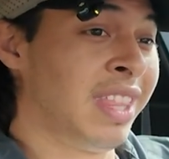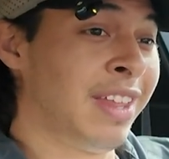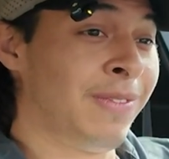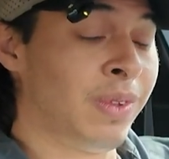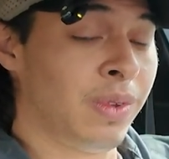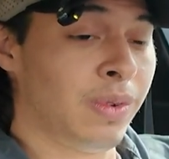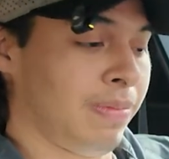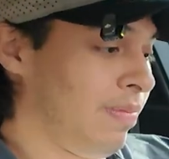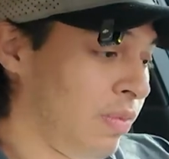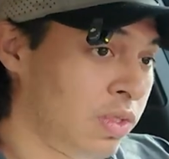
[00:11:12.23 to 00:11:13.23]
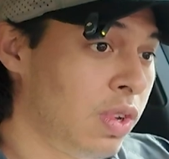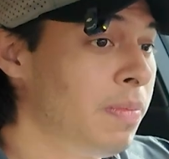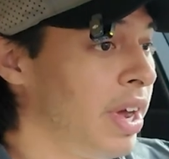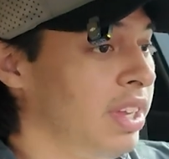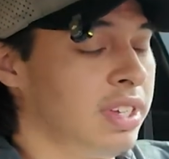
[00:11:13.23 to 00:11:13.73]
And then if you do too
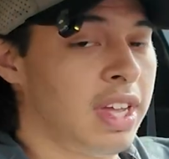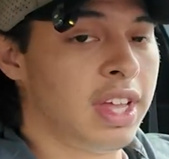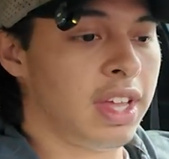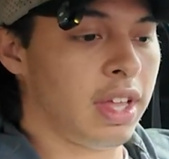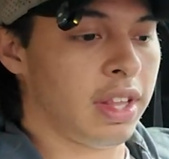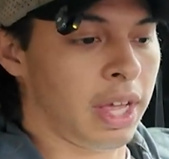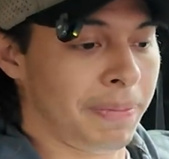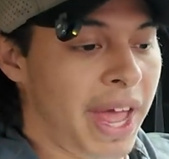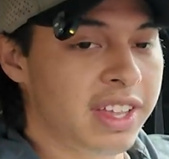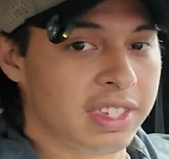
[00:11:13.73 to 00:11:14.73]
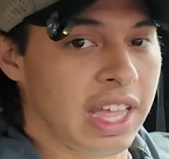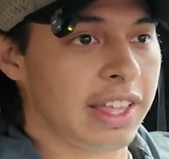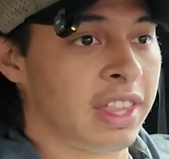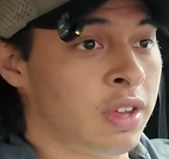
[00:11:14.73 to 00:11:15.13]
much, like past that,